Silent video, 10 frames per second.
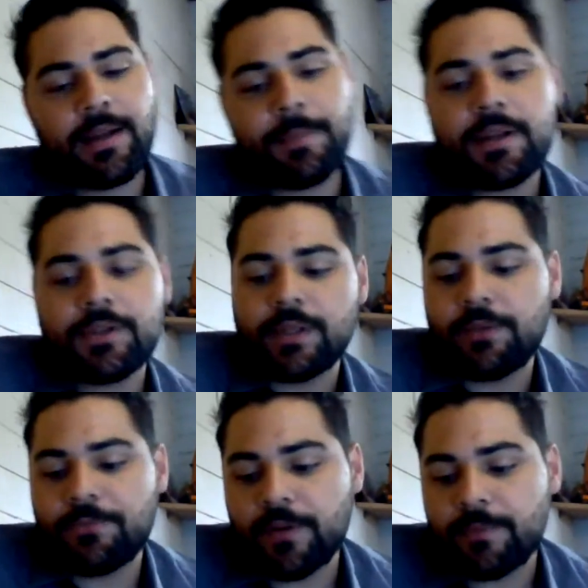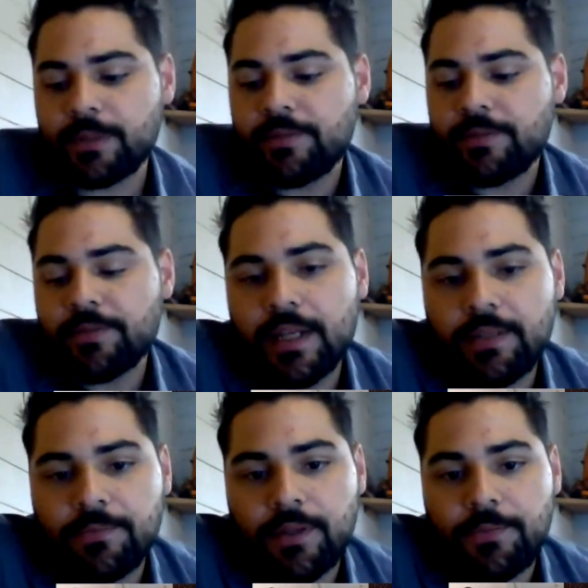actually a firm believer that
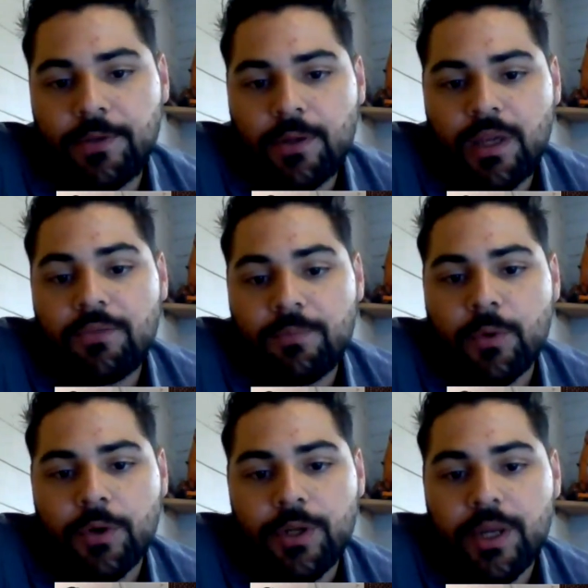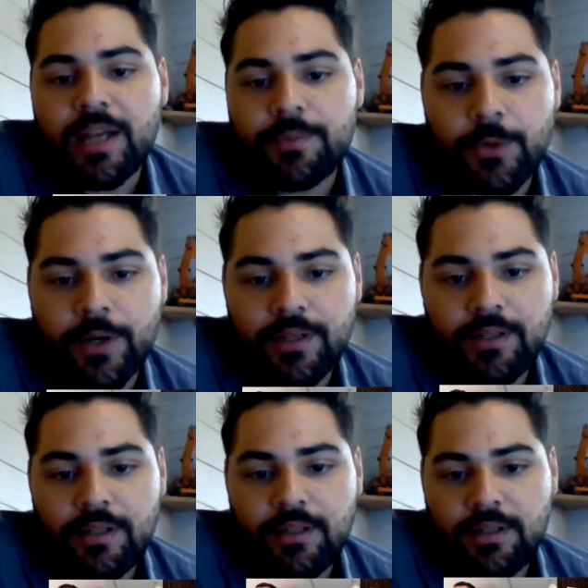if you give more, you get more.
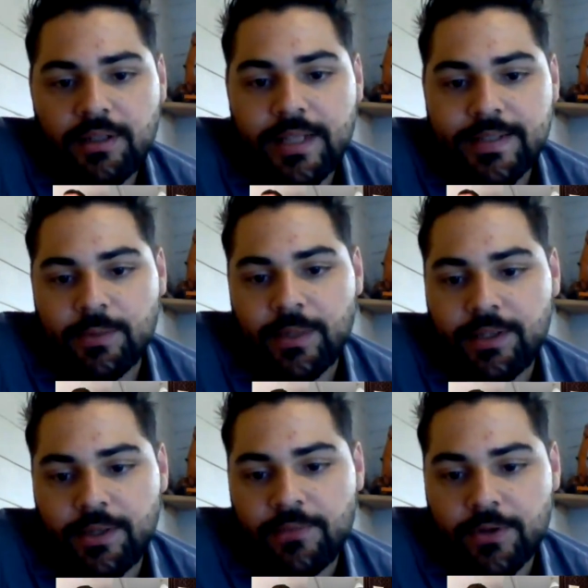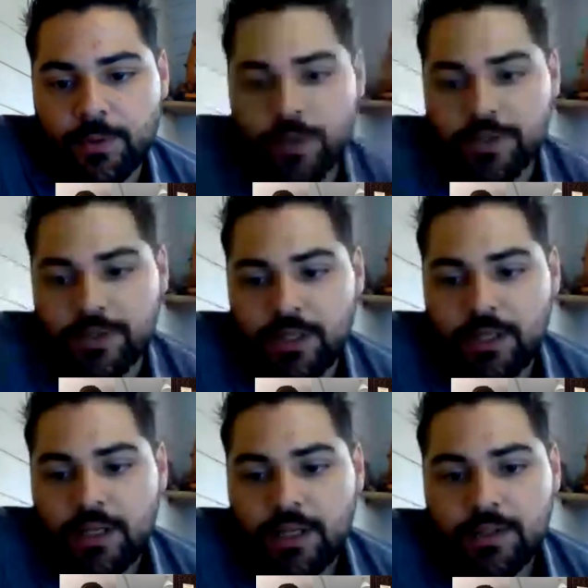That's the way the universe works.
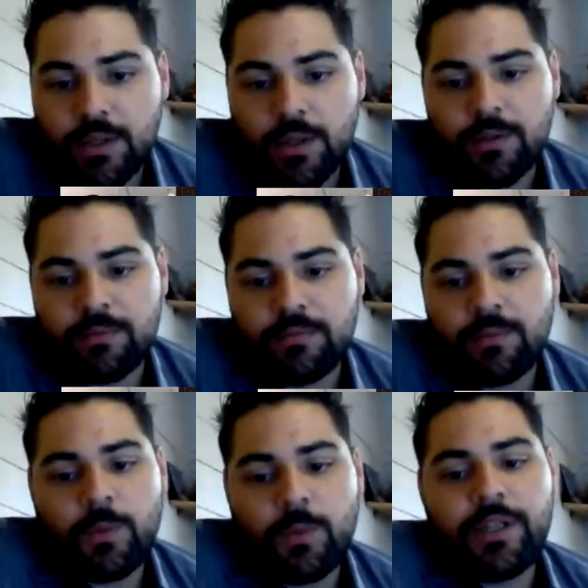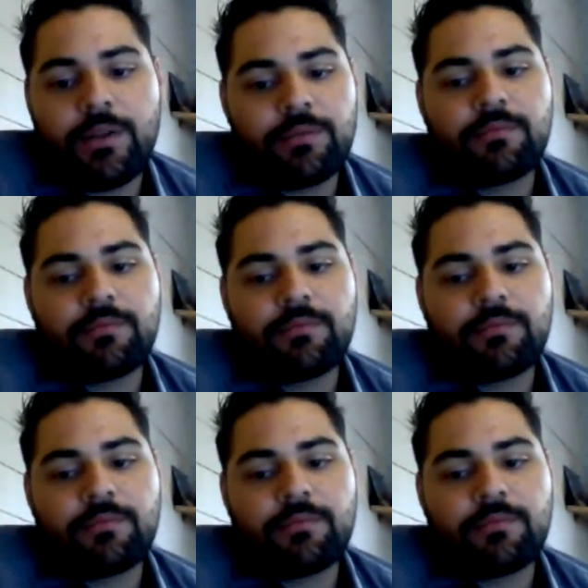So when you